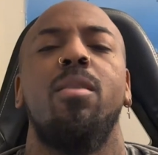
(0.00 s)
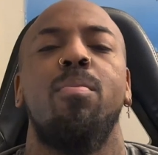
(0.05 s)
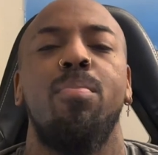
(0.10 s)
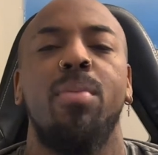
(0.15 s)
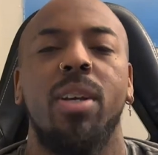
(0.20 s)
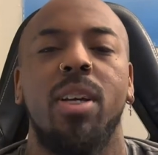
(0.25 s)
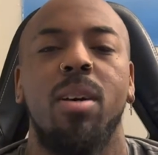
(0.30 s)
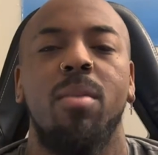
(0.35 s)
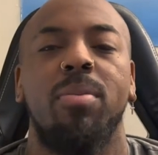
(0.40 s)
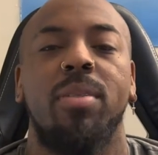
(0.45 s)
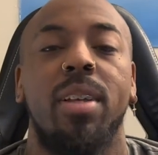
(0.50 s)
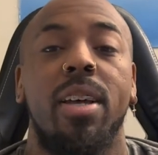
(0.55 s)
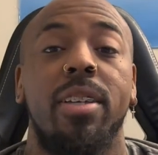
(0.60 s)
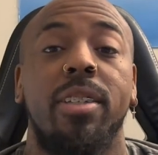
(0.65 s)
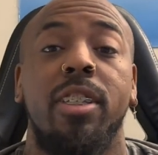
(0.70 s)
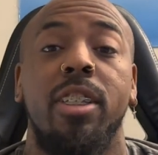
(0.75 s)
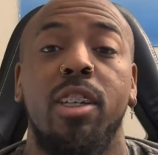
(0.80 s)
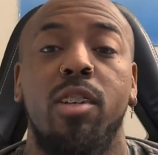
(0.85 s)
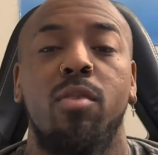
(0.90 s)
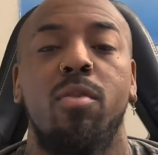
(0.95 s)
pickup /
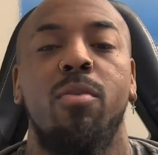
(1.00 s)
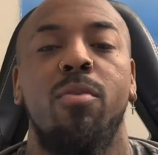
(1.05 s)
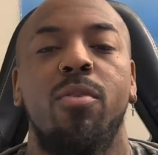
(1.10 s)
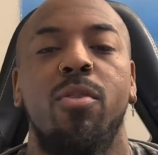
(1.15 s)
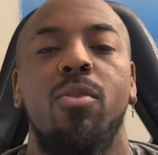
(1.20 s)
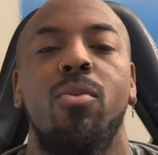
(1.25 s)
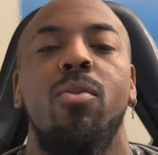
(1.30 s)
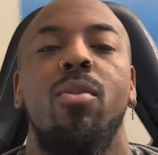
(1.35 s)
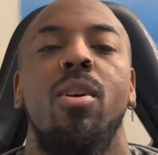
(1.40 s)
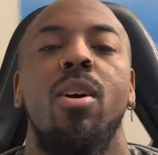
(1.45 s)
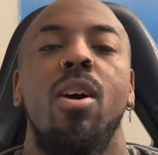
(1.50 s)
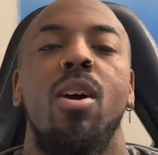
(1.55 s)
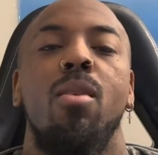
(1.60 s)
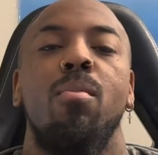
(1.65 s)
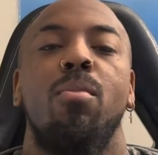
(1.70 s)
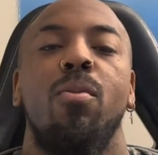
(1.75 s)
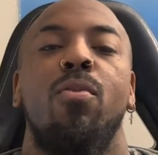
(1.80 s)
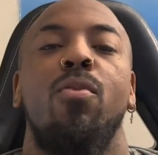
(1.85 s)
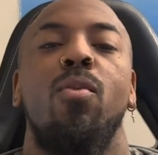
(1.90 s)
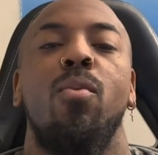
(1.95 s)
sneaker review.
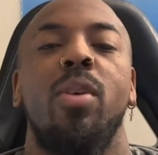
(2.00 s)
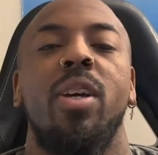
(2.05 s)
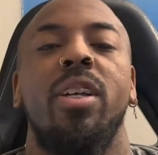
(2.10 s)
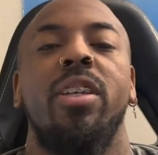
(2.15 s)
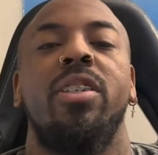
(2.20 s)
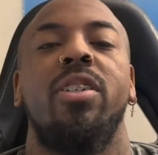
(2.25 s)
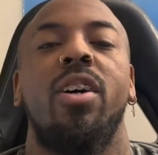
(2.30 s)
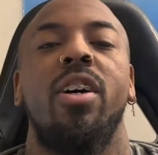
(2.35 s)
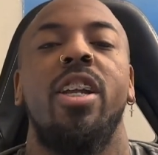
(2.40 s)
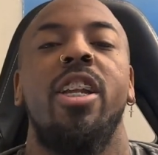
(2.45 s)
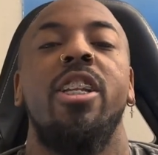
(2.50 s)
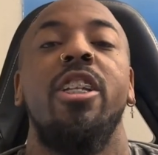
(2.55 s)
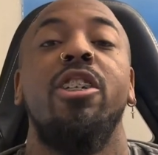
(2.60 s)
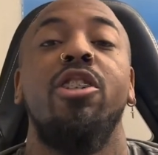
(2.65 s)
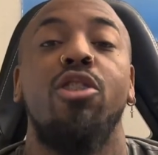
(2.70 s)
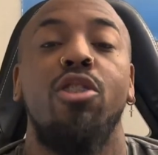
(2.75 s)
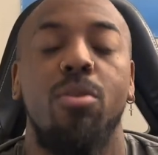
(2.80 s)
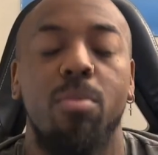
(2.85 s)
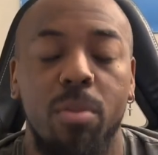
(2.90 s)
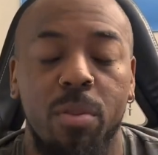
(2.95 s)
Before we get started, I need
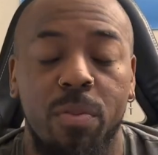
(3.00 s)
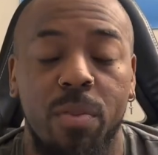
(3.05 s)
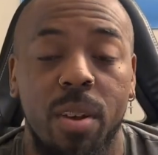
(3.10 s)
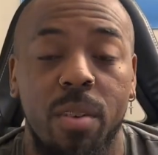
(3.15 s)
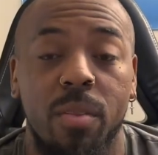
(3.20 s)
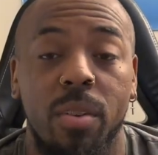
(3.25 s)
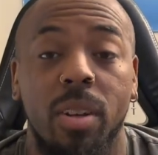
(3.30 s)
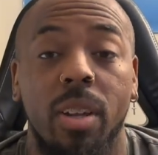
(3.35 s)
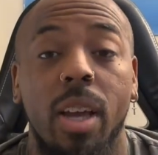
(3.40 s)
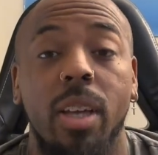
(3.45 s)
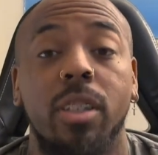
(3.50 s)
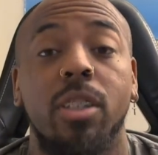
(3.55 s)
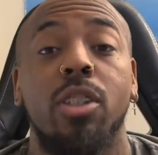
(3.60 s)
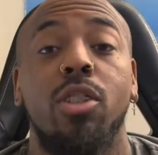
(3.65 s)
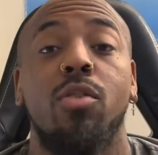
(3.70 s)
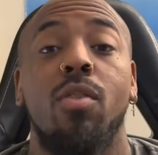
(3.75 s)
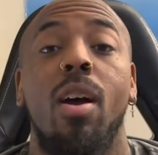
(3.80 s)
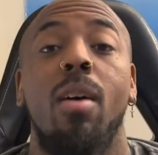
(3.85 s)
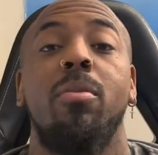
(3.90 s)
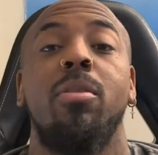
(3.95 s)
you to do me a favor. Like,
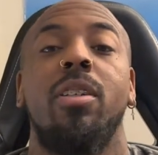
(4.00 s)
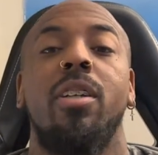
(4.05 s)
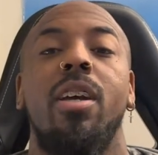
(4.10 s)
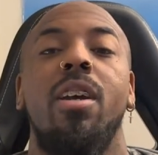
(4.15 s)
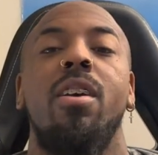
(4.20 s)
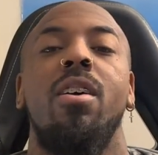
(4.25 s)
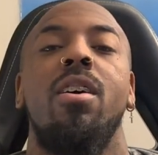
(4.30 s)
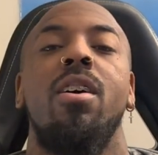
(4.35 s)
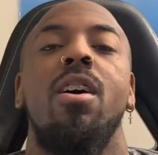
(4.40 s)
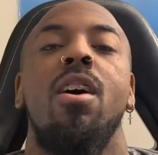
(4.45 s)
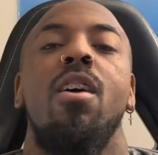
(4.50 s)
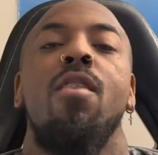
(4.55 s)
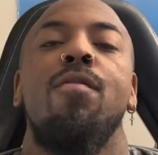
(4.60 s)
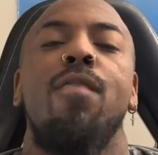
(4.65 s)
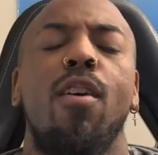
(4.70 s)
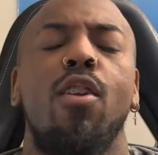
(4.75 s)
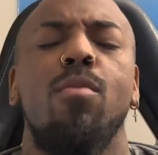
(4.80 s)
subscribe, share. Follow